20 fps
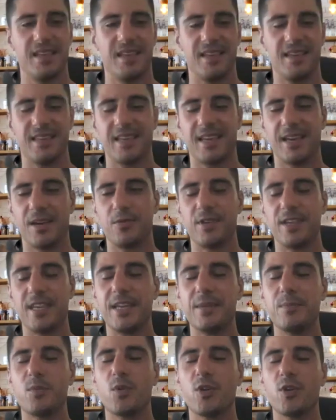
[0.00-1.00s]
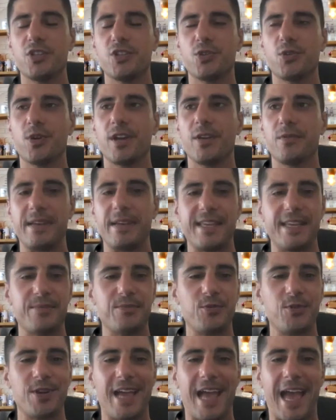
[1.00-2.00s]
Yeah, we need more joy. We need
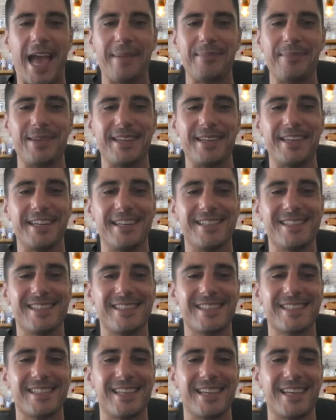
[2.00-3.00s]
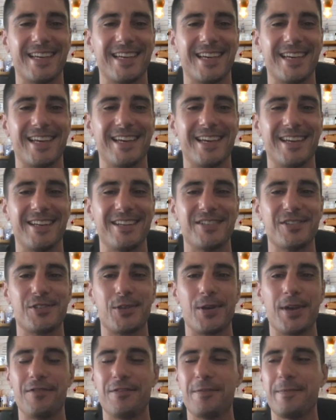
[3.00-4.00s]
more happiness.
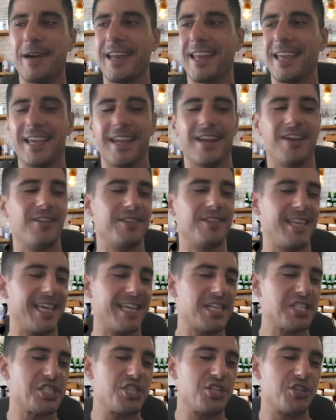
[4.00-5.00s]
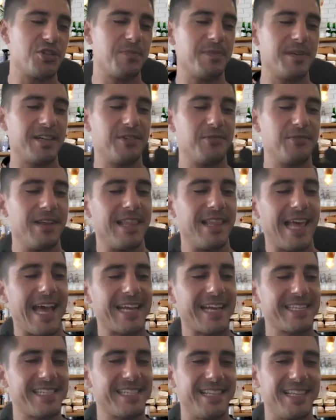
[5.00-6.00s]
So everybody here, take a chill pill,
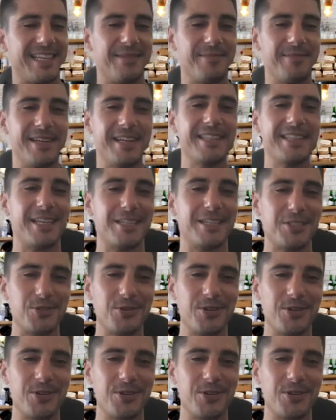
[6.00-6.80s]
relax a little bit, enjoy